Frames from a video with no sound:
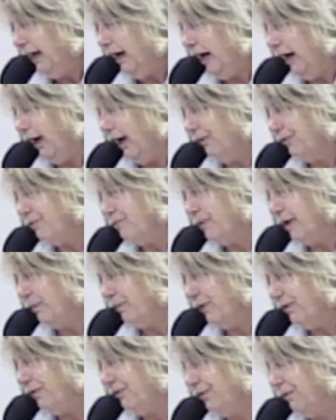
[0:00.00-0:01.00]
I also met
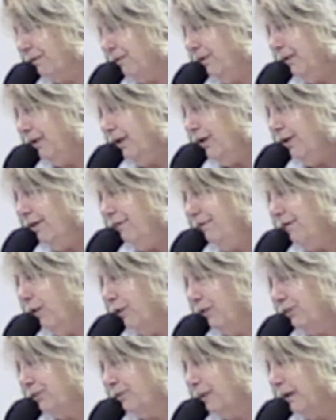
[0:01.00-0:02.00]
with some
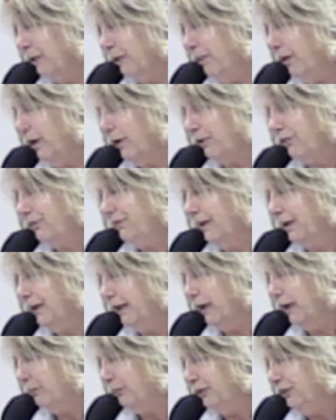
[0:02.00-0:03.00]
folks around parks
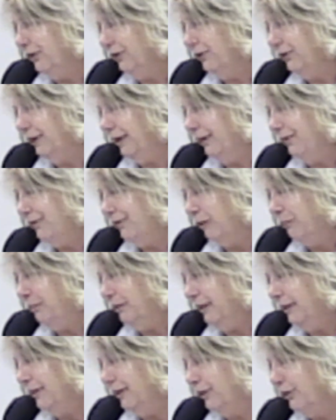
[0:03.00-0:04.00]
funding opportunities up
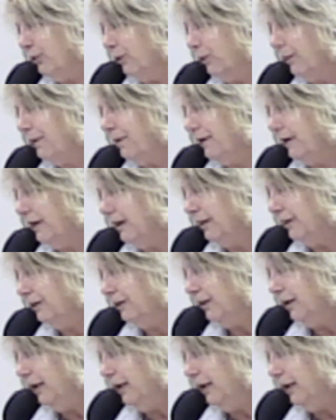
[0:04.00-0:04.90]
in the north end,